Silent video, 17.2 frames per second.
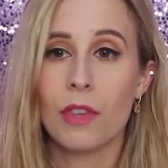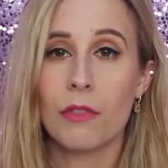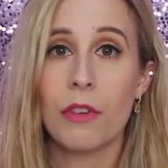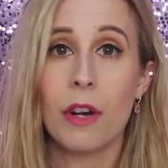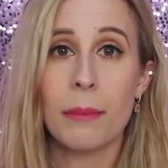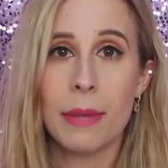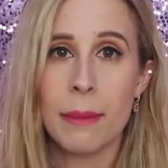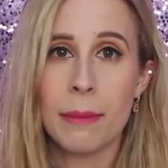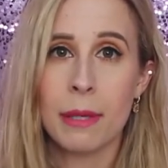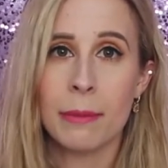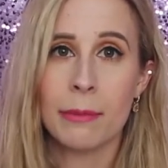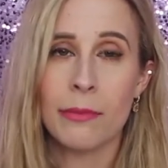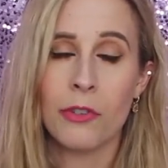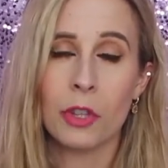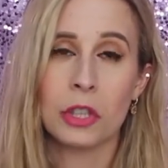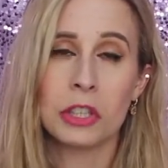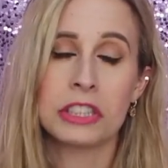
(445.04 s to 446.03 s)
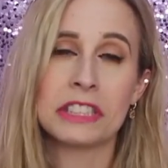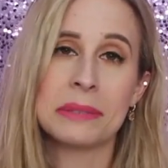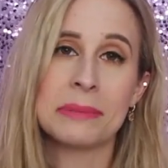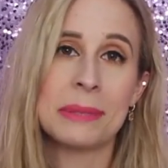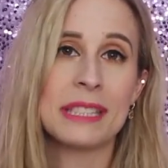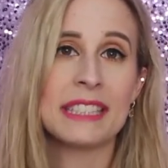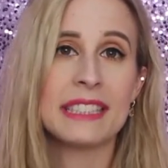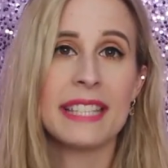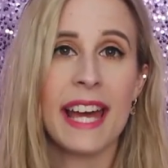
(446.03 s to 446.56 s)
Nightmare Before
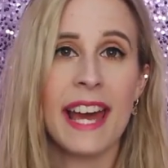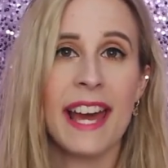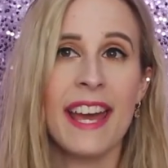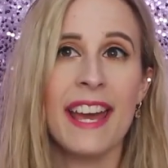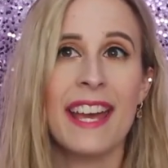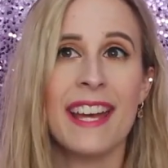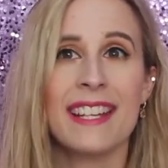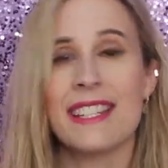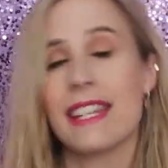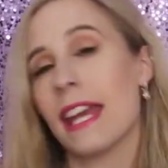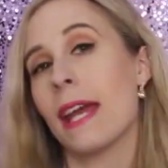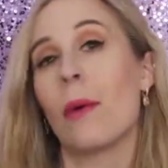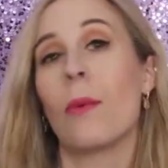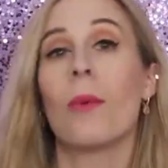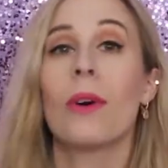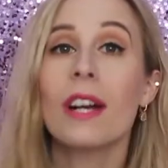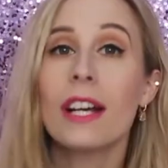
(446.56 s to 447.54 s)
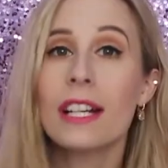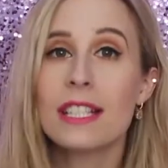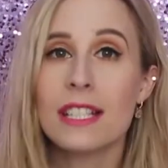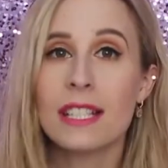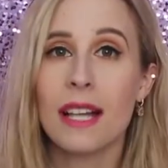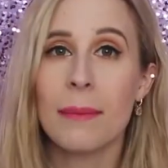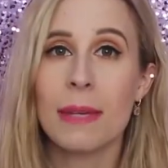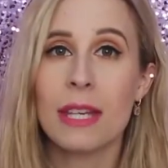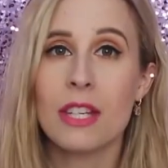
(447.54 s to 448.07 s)
Christmas, and it worked.
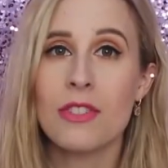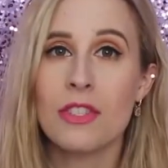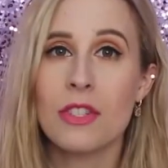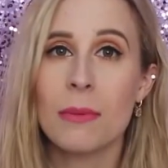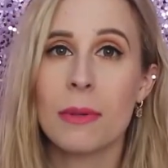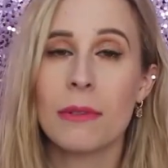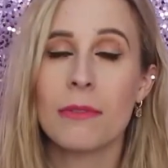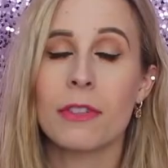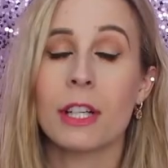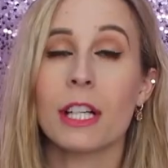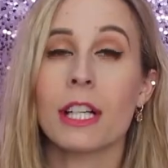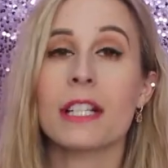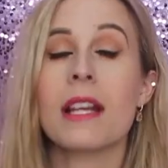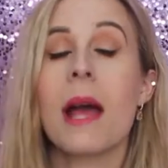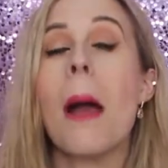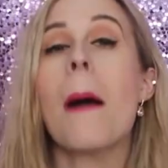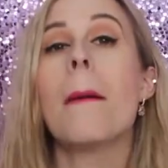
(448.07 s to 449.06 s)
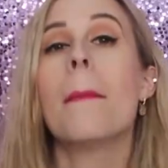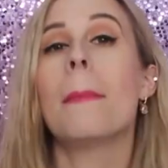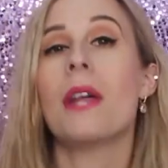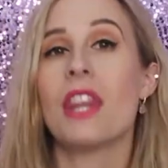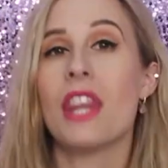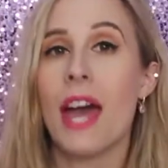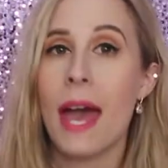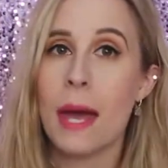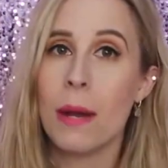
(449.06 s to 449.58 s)
It let me YouTube convert it.
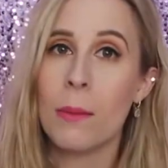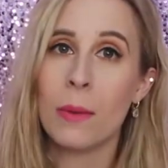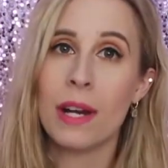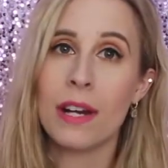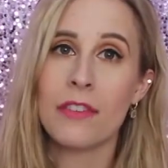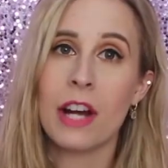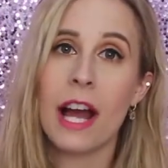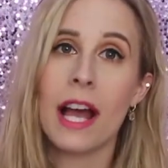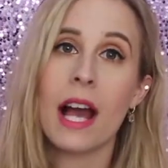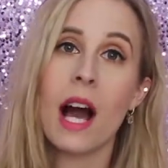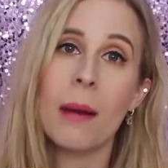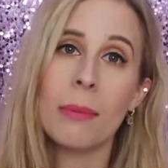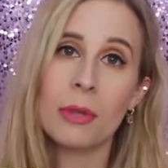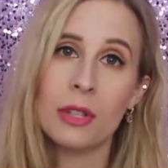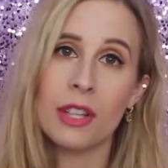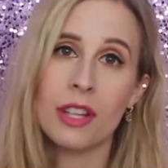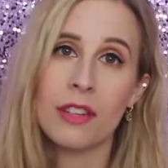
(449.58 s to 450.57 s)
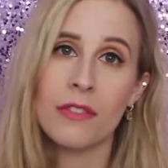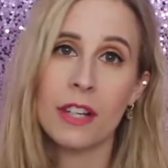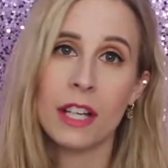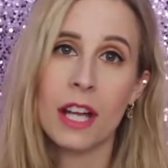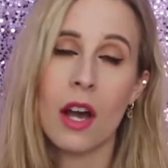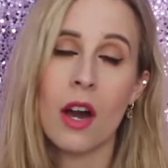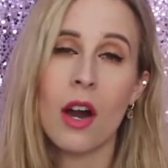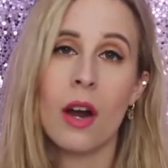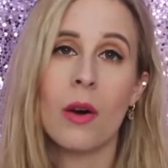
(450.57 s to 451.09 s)
But then whenever I uploaded the
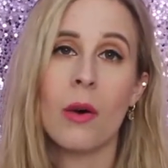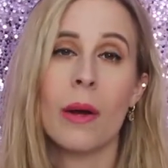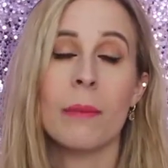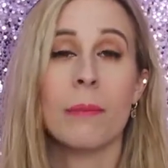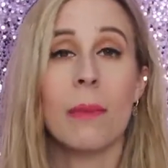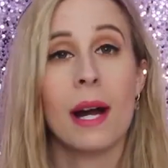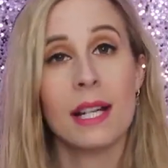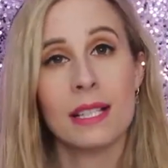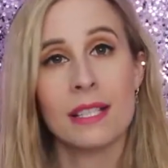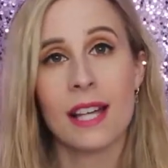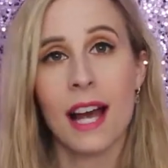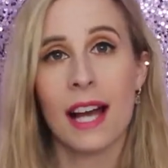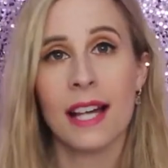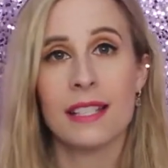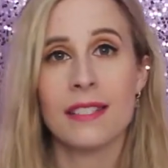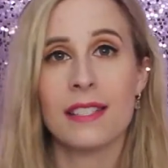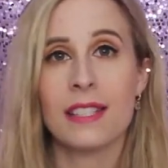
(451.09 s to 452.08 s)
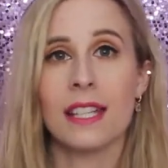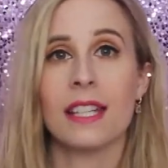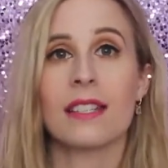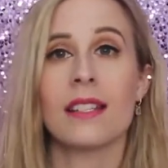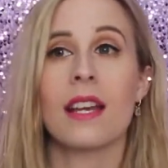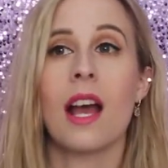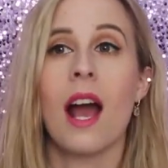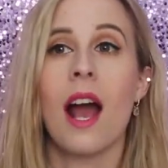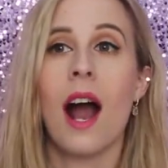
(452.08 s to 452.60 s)
video and monetized
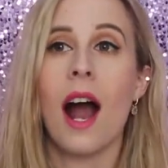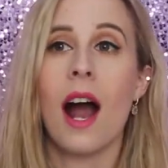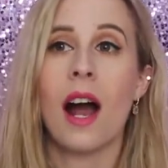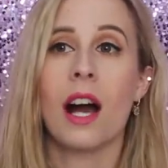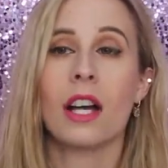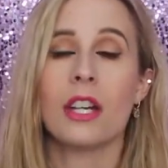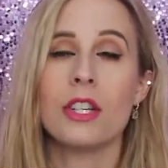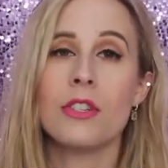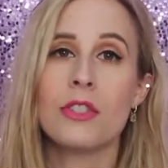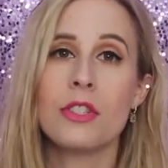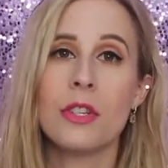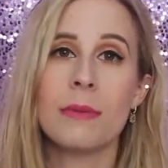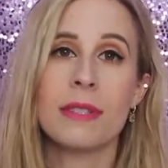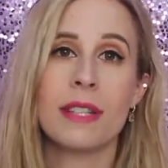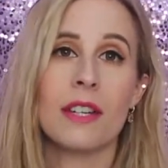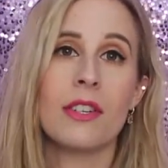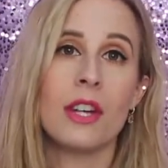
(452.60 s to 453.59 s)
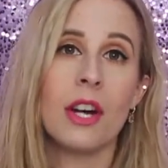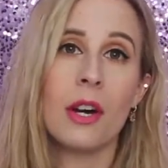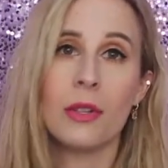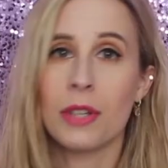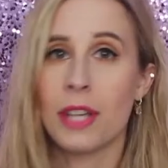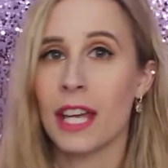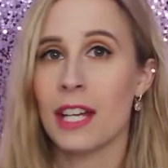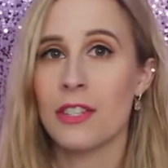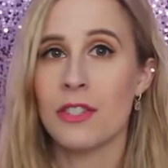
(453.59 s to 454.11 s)
it, YouTube said, no,
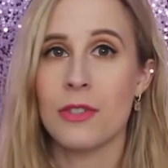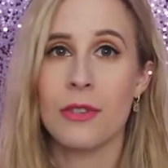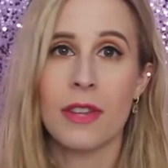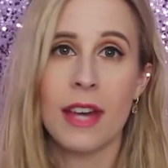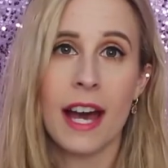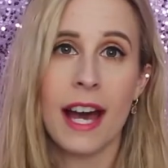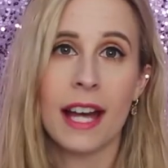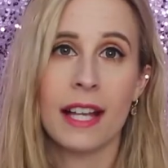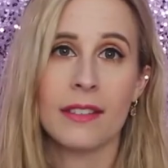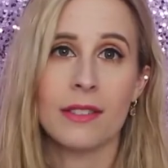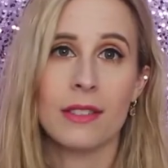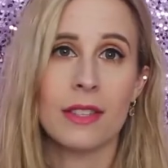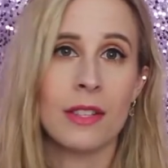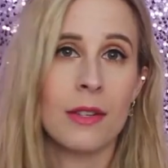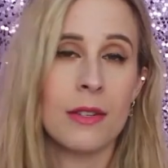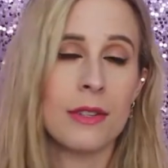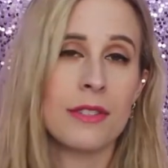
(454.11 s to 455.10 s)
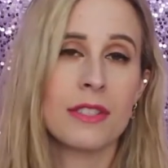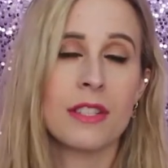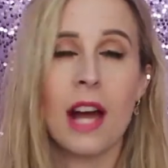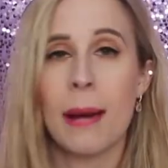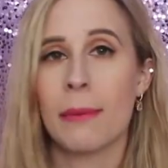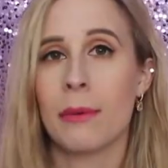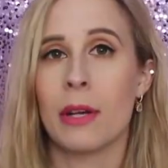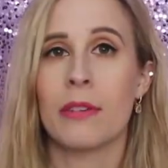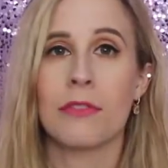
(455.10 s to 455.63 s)
you can't do that. You know, it's
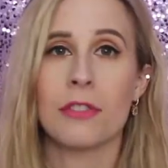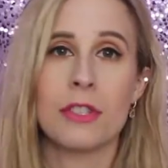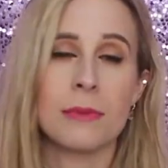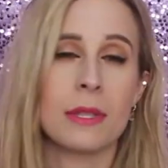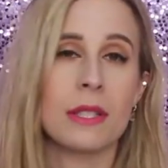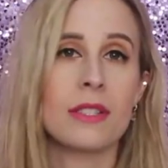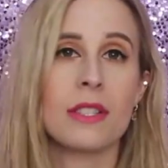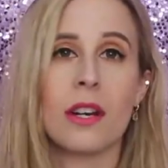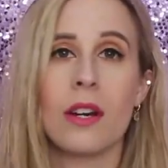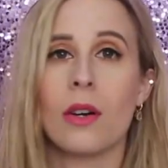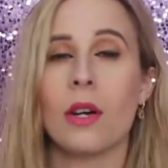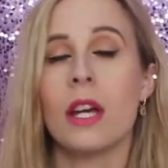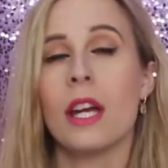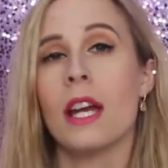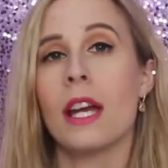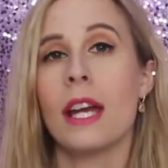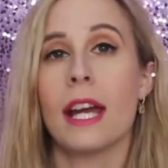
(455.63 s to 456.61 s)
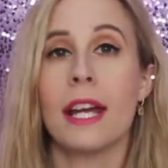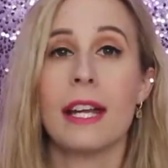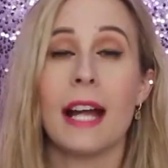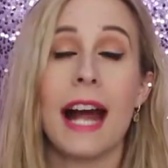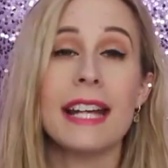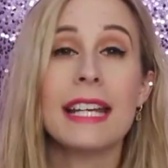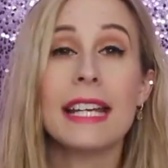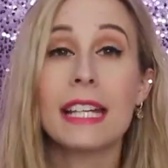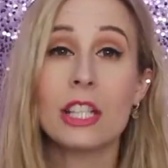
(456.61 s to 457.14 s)
copyright infringement. So
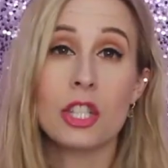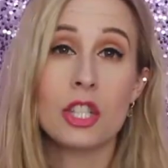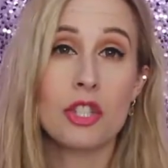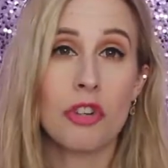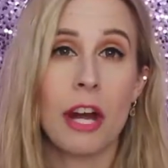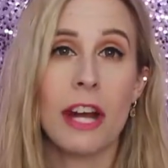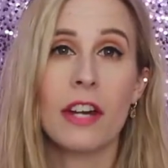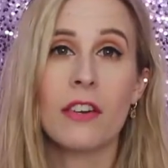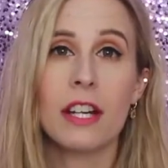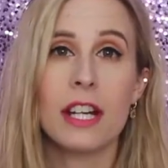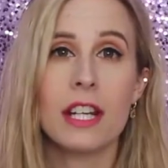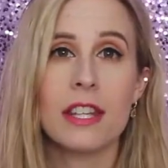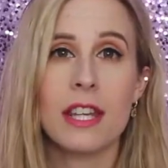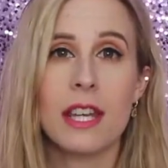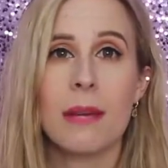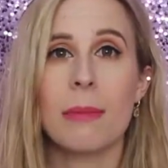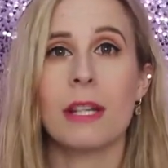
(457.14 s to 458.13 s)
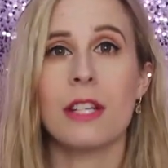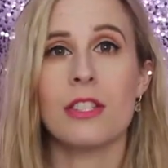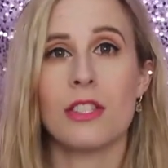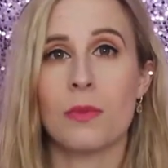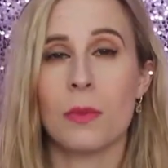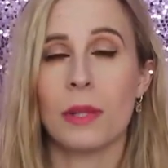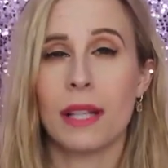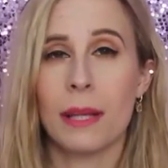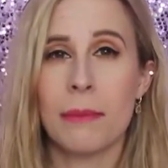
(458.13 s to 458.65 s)
I didn't get a strike or anything, but it
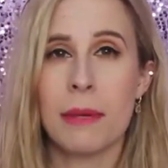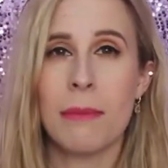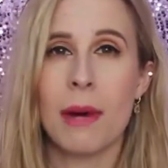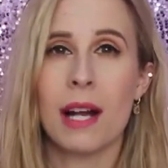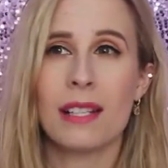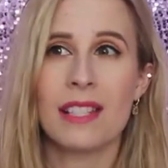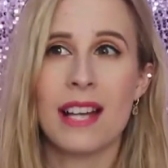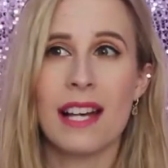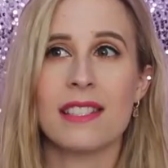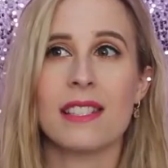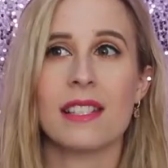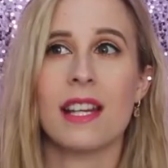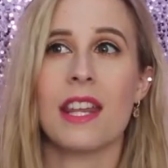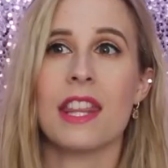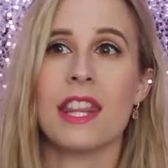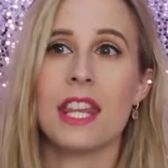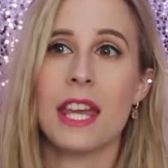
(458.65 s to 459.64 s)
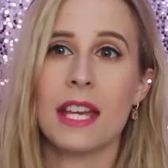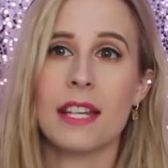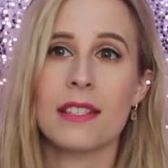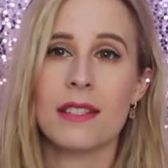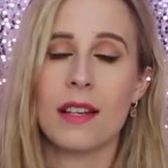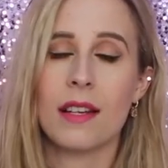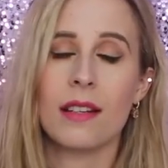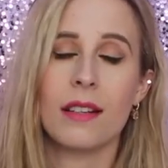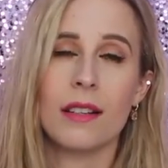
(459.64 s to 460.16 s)
just wouldn't let me monetize. And I think
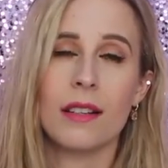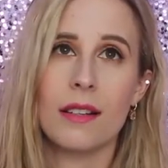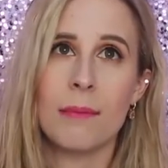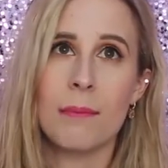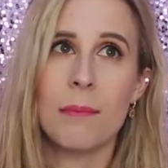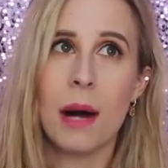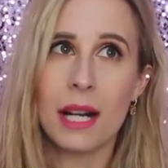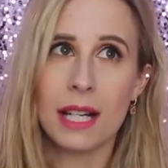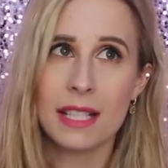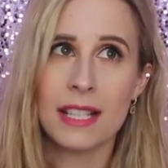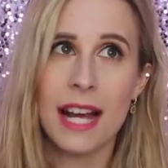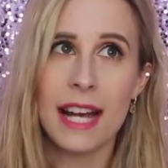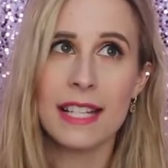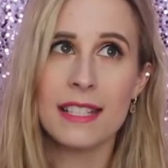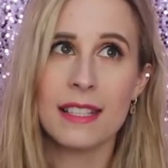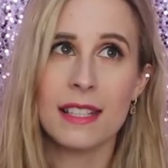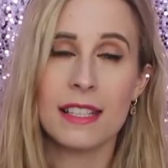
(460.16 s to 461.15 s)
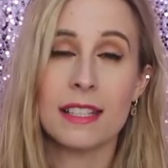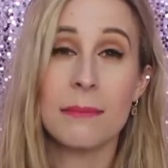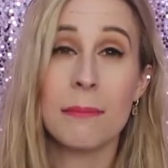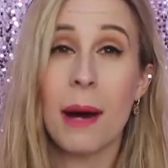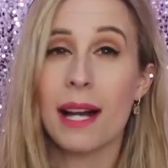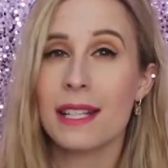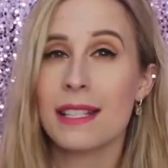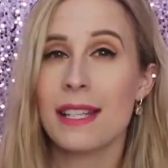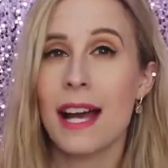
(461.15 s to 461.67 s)
it's
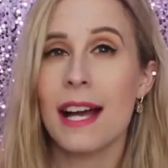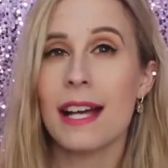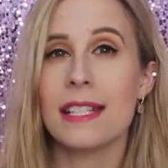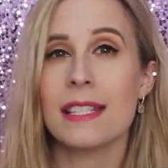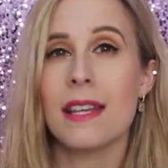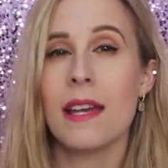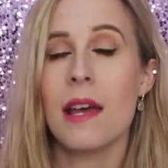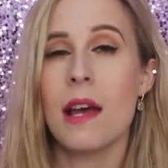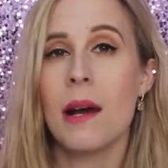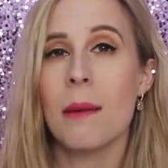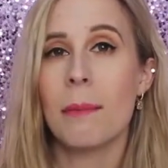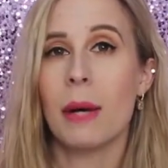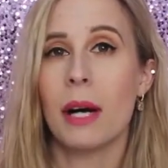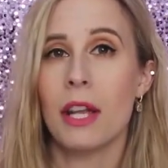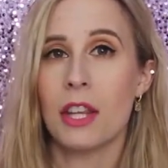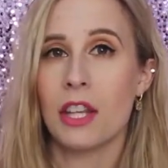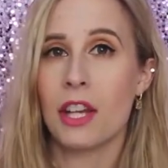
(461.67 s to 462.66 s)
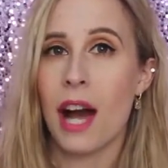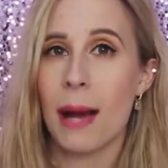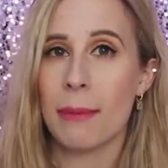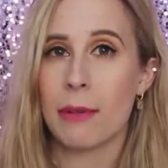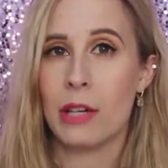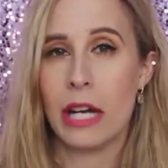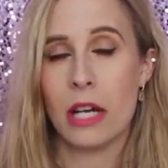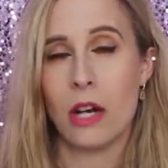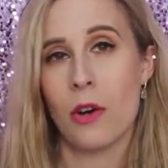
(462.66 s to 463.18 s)
monetized, but the
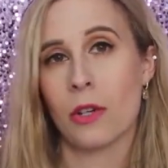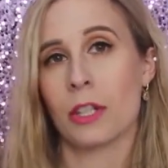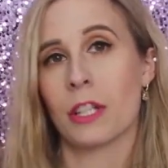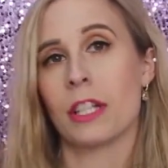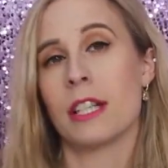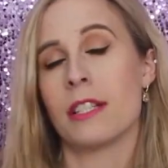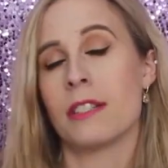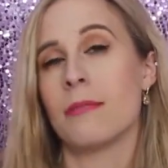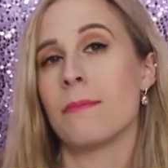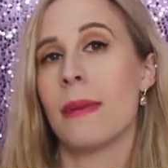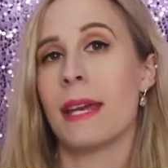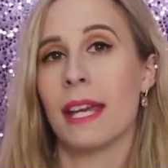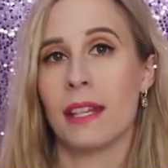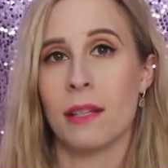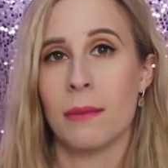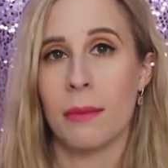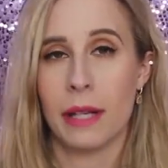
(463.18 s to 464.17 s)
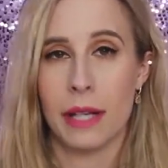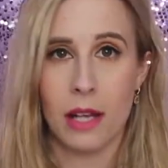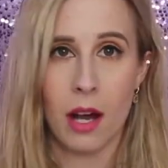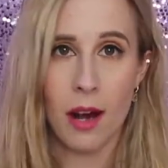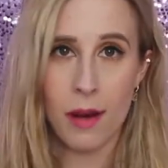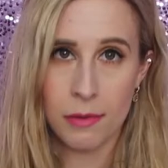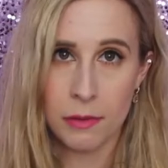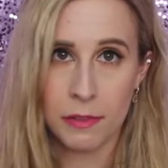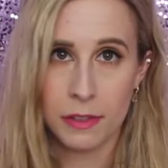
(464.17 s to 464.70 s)
copyright owner is making the money
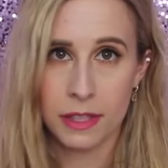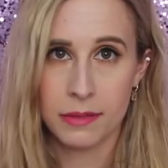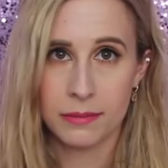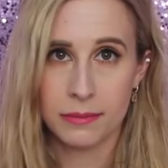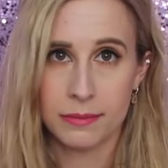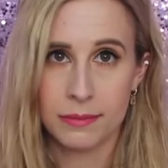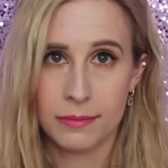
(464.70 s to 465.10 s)
off of it.